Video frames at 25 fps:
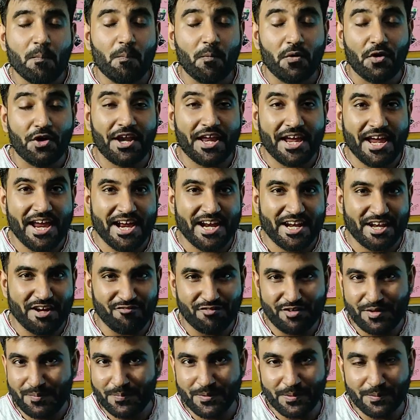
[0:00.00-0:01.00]
Morning,
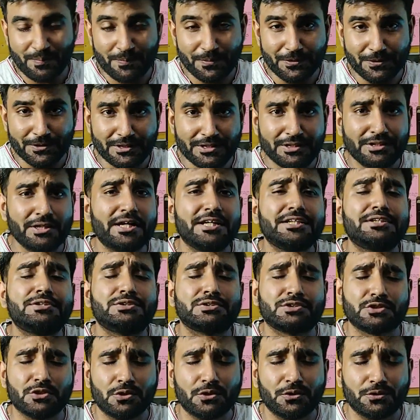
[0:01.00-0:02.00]
lovely people.
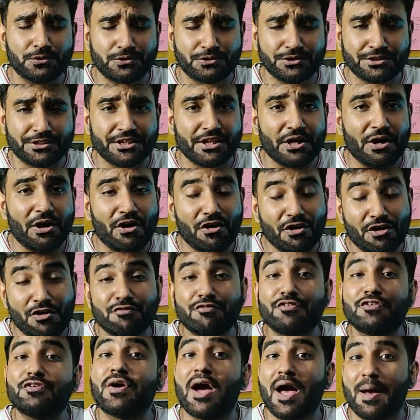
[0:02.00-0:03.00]
It's so good to see
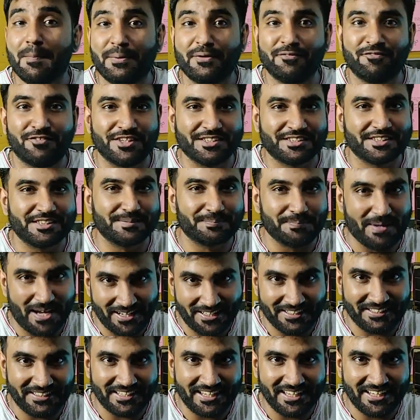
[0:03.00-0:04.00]
all of you happy faces
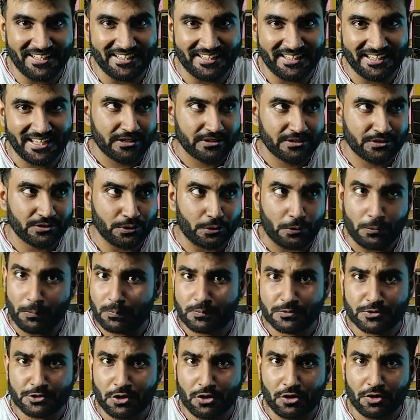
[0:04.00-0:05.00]
back again.
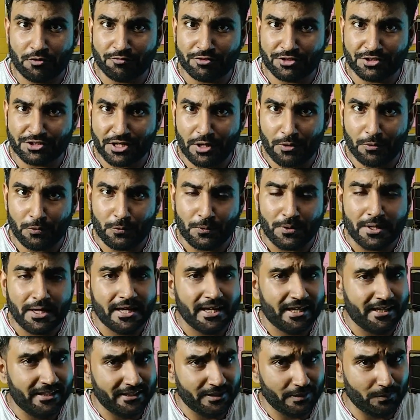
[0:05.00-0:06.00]
So, talk of the town
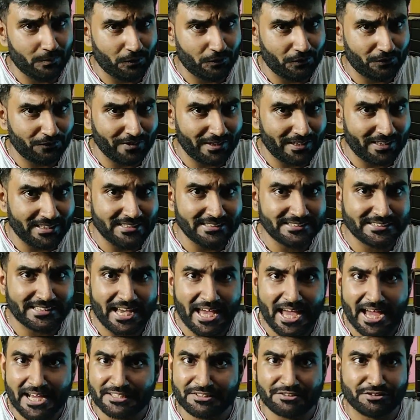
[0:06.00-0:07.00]
Indian Motor
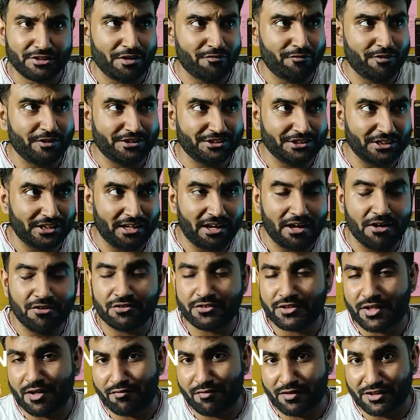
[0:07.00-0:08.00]
Vehicles Act, traffic
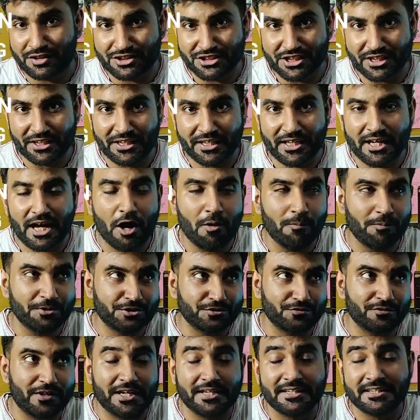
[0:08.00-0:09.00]
challan, traffic checking, how
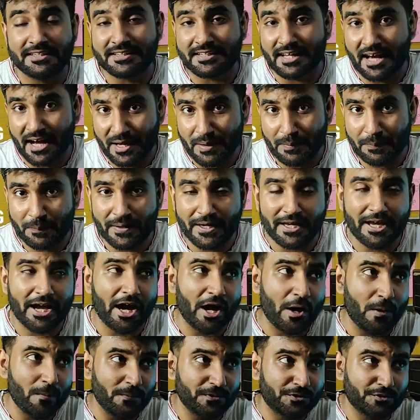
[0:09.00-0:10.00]
much fine did I pay,
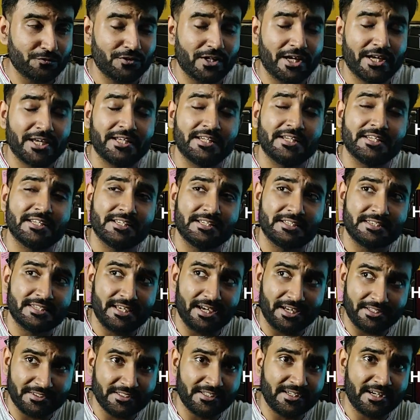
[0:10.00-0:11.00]
how much fine did
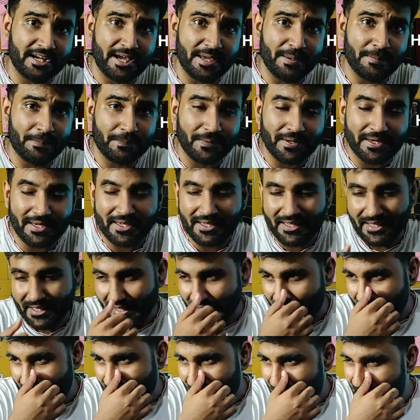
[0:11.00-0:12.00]
the other guy pay,
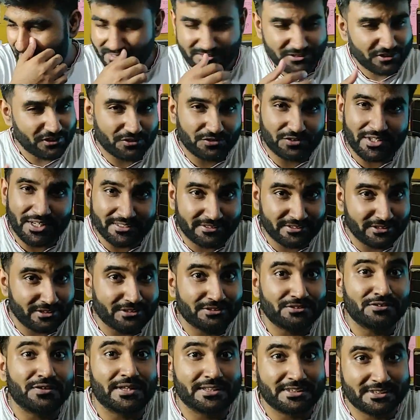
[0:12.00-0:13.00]
etc.
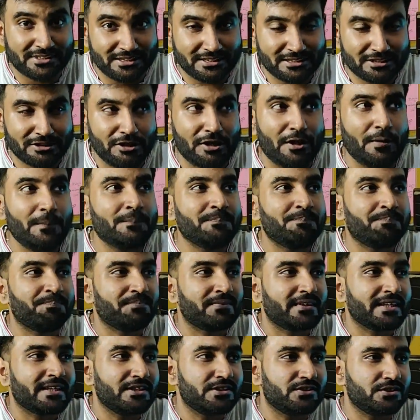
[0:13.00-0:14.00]
etc. etc.
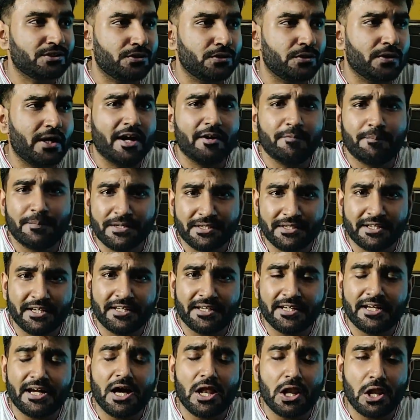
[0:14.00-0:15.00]
So, I've been
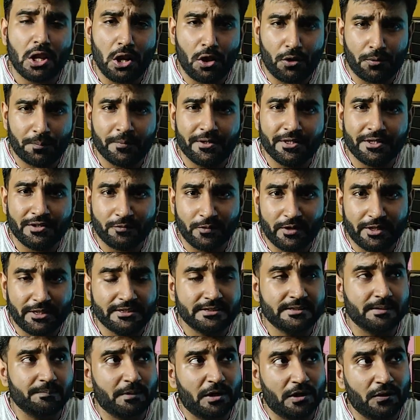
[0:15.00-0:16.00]
getting a lot many
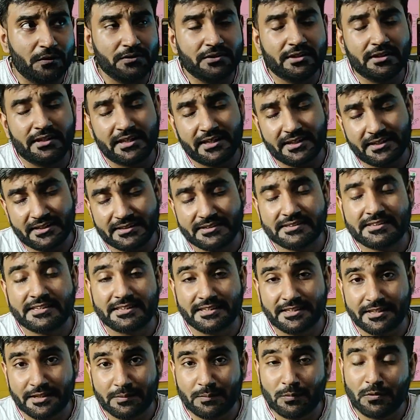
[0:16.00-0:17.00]
queries about the
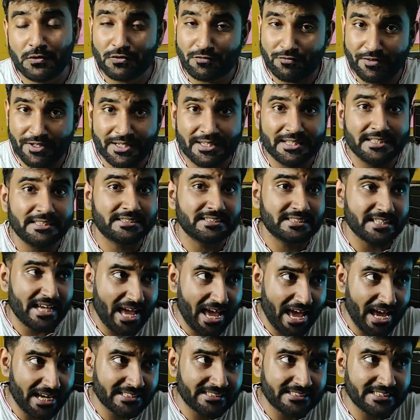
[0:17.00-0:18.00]
latest Indian Motor Vehicles
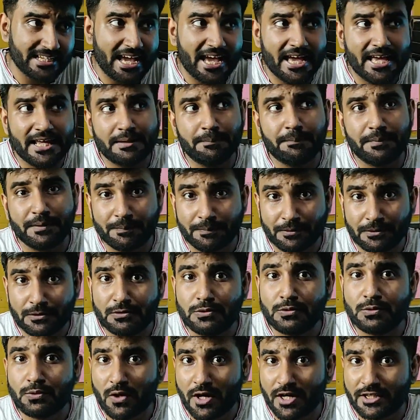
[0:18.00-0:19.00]
Act, and
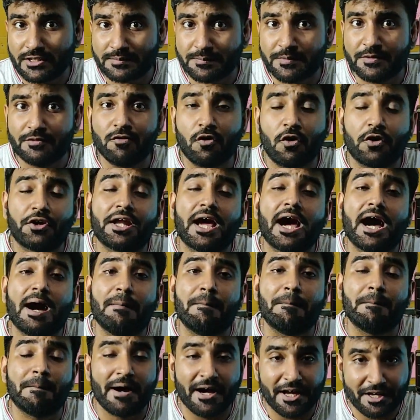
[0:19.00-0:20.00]
people do ask me what
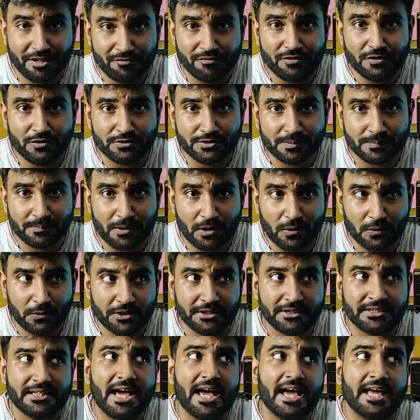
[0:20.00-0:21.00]
are my views
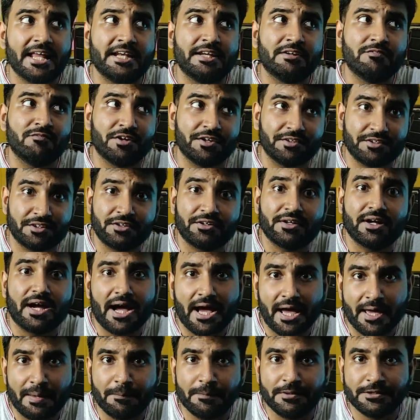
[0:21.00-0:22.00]
about it and whether
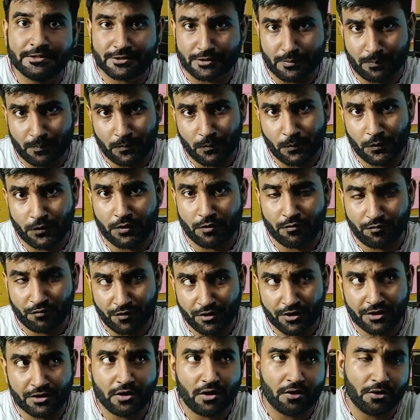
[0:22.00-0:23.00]
I am in support
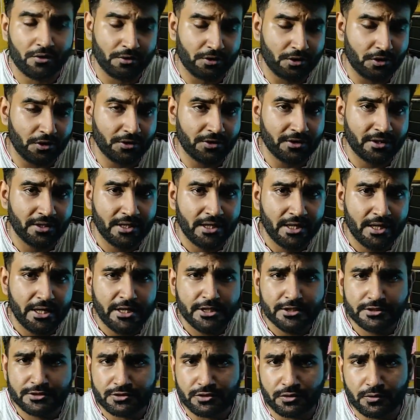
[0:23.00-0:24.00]
of it or not.
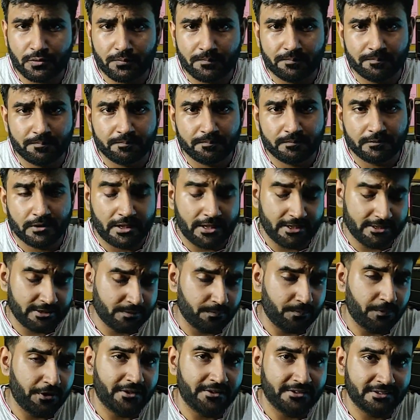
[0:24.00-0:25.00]
So,
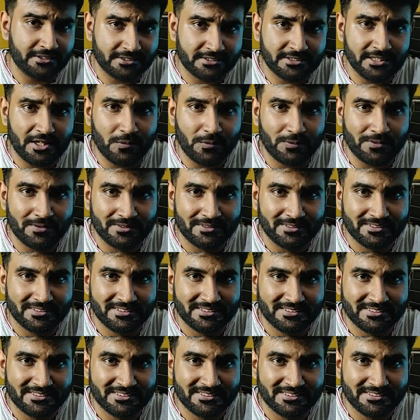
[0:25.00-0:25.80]
let's break this down.